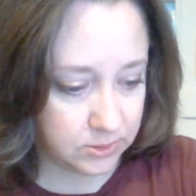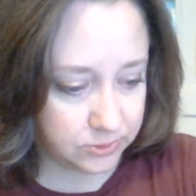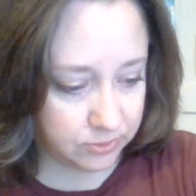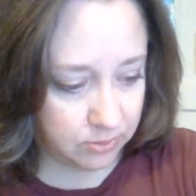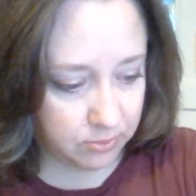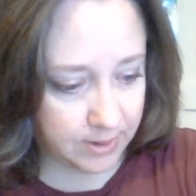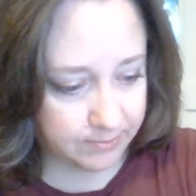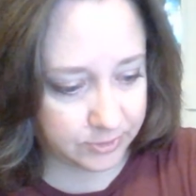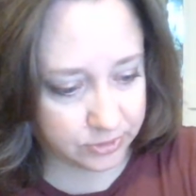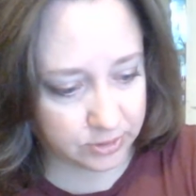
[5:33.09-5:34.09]
So
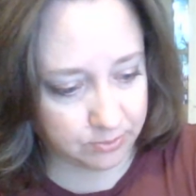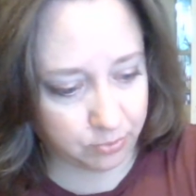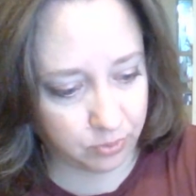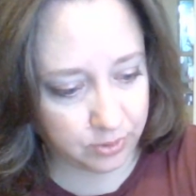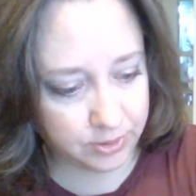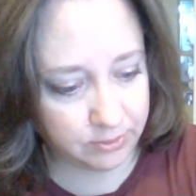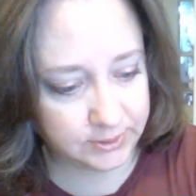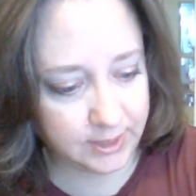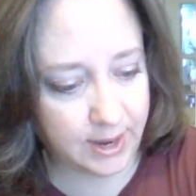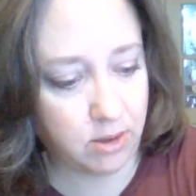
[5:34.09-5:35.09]
I'm just going to pour
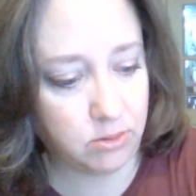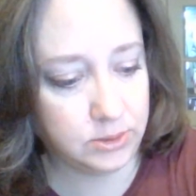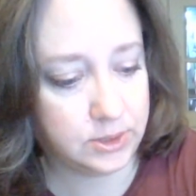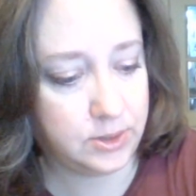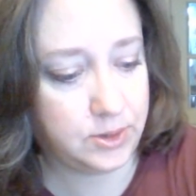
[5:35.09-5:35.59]
those out.